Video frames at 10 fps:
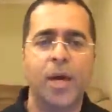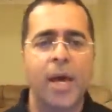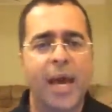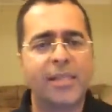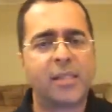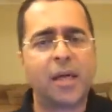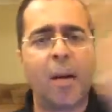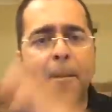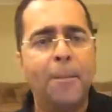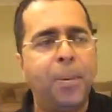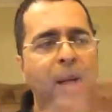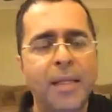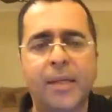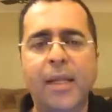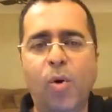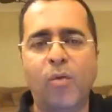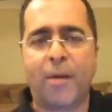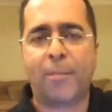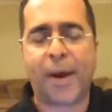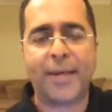is completely
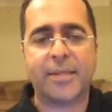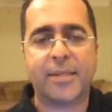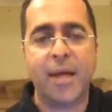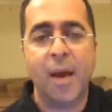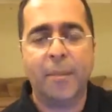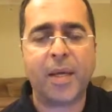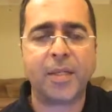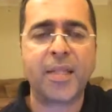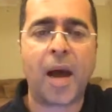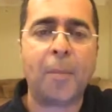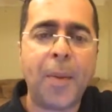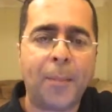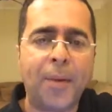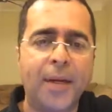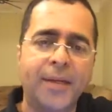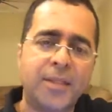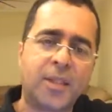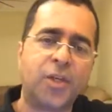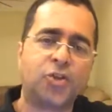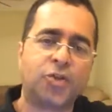overpriced because there are people in this
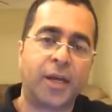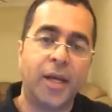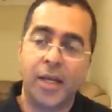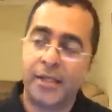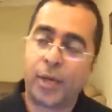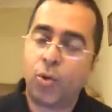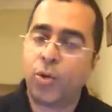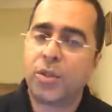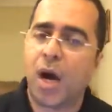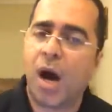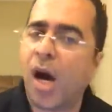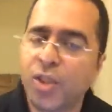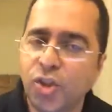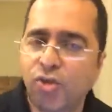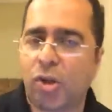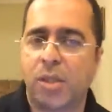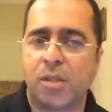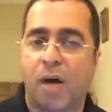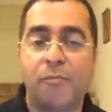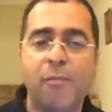country that owns hundreds
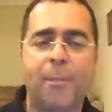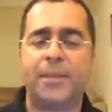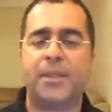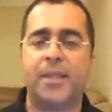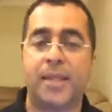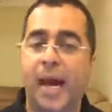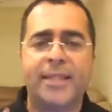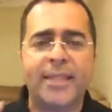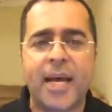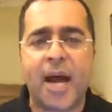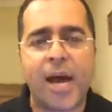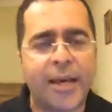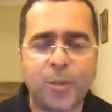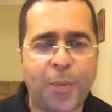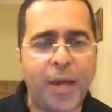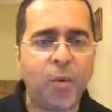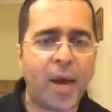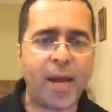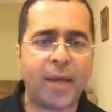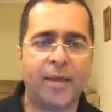of properties and can't explain
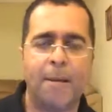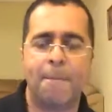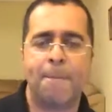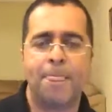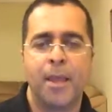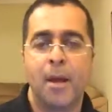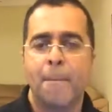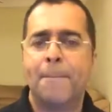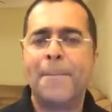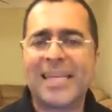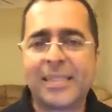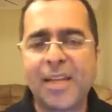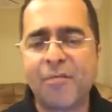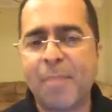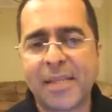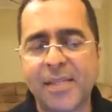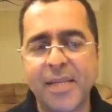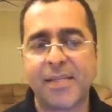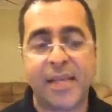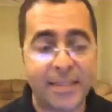why. Massive
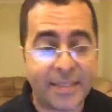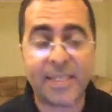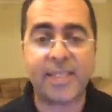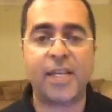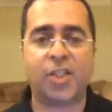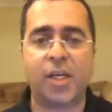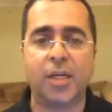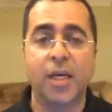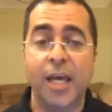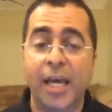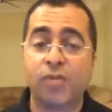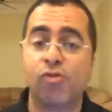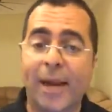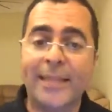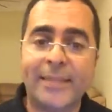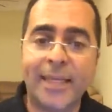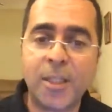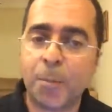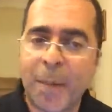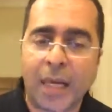business in this nation is renting
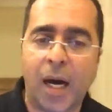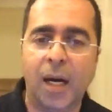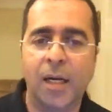speaker.